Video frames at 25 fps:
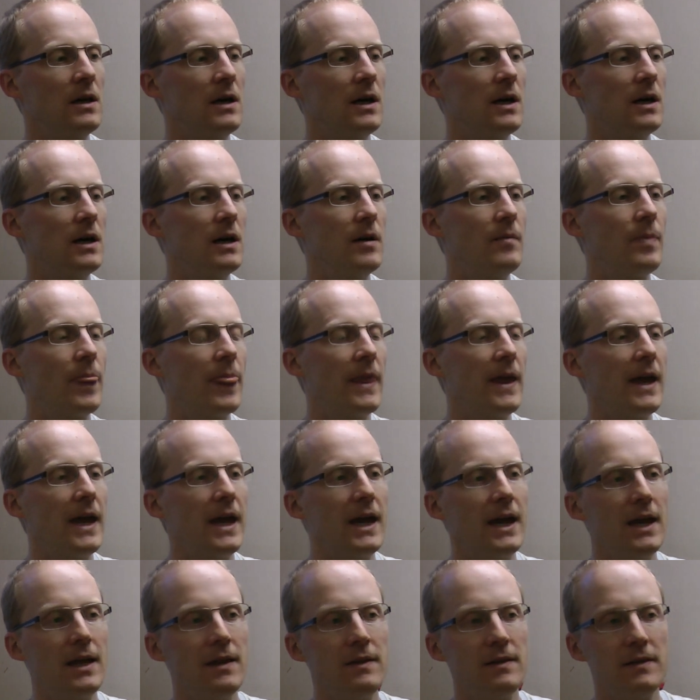Uh,
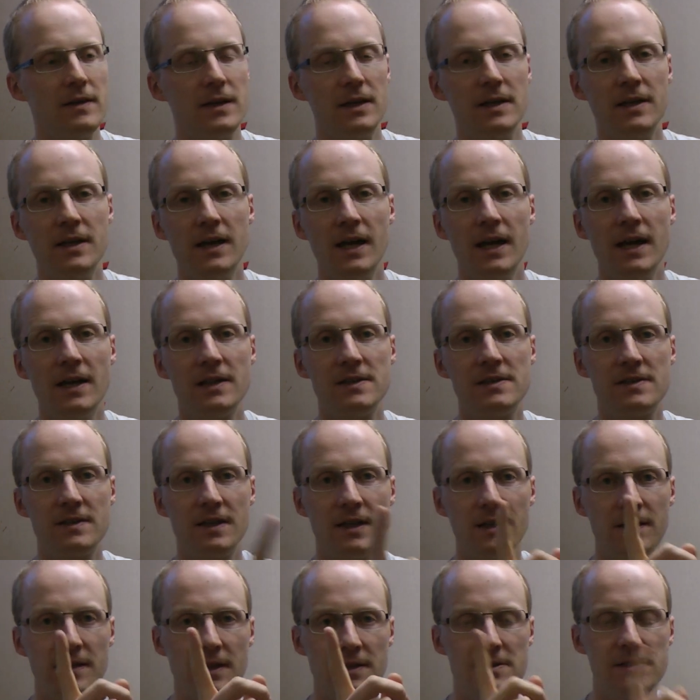and it has,
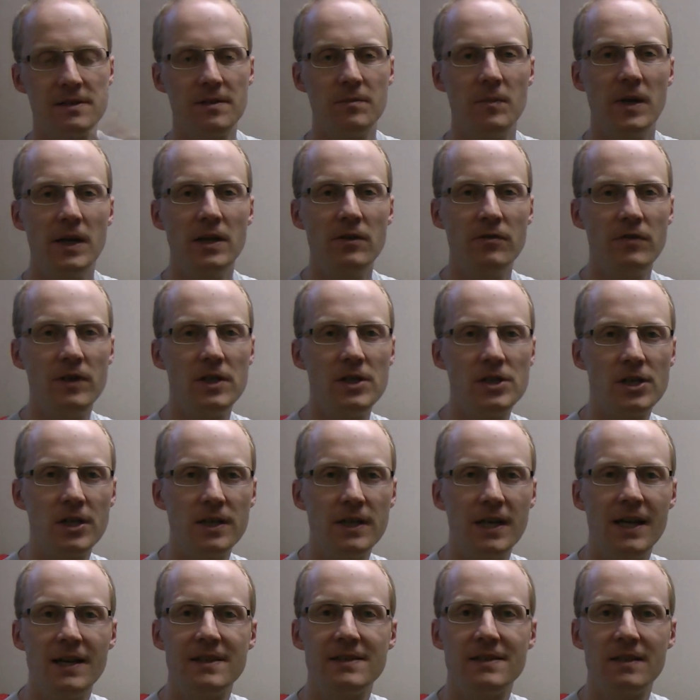and that's the main feature,
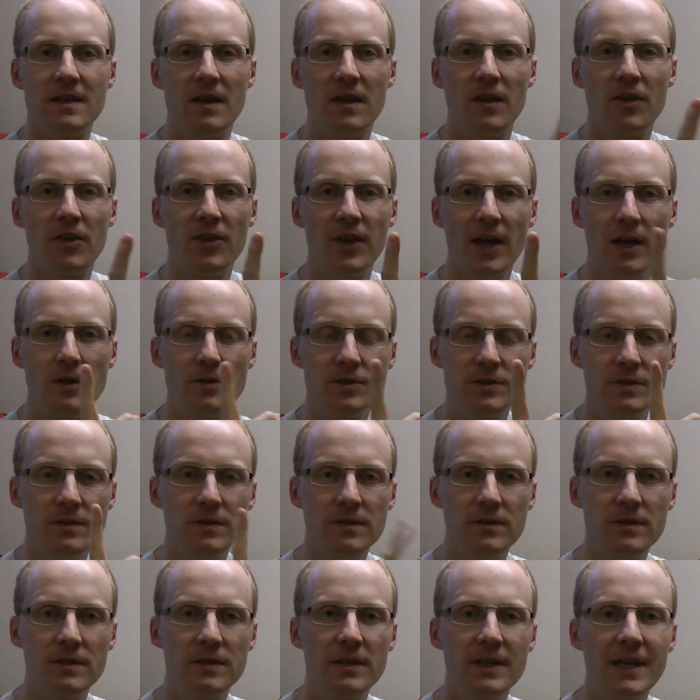it has one
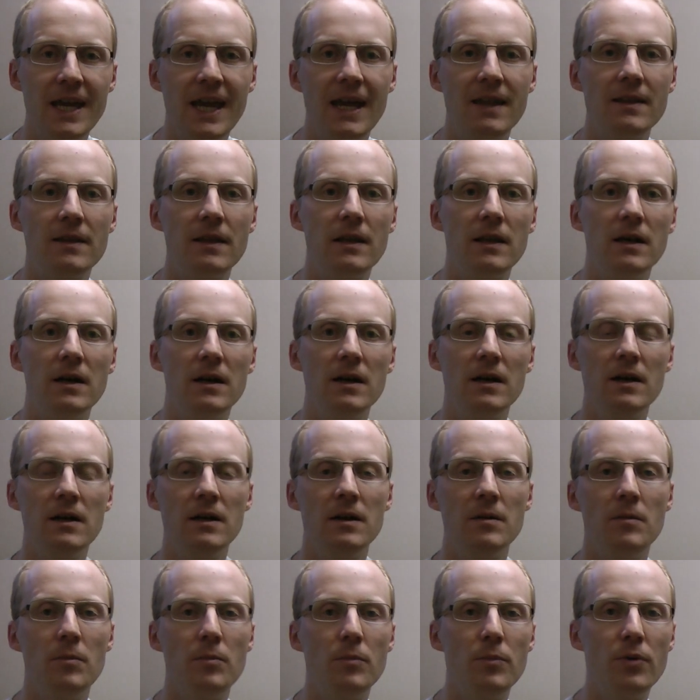thousand
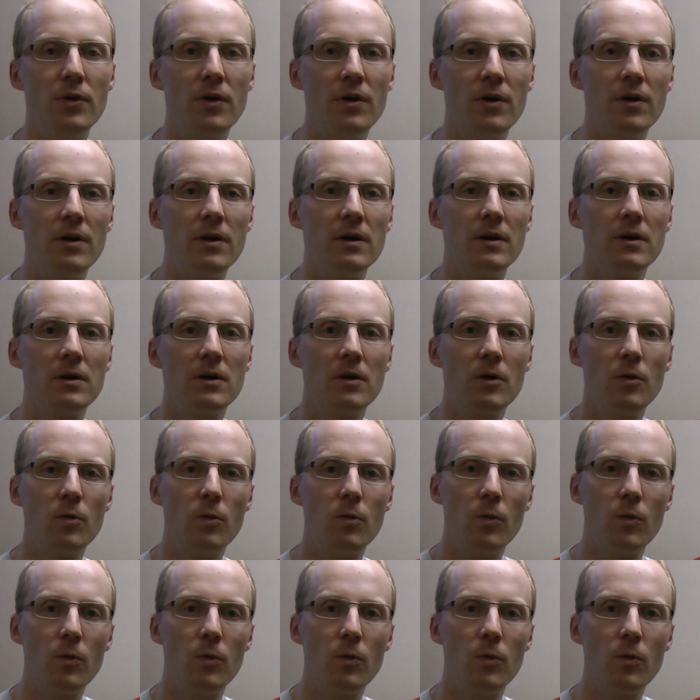candela per